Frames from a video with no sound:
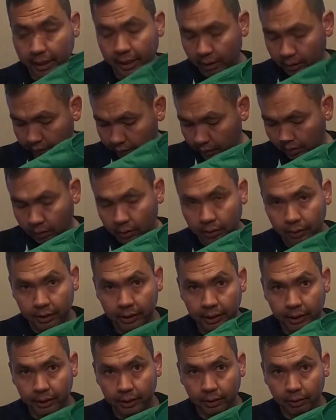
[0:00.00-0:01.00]
out of all
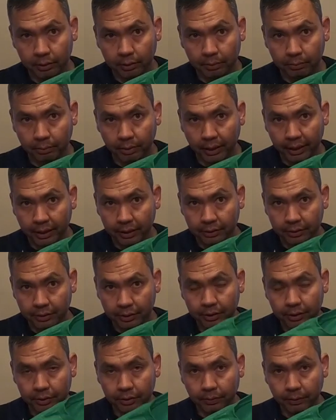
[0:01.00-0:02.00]
the Gildan brands,
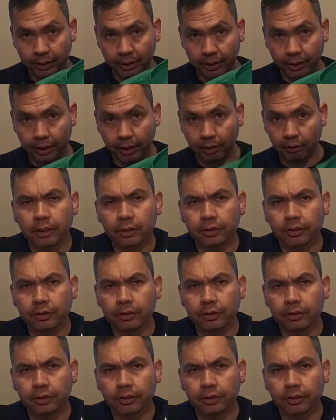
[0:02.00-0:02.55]
is the way to go.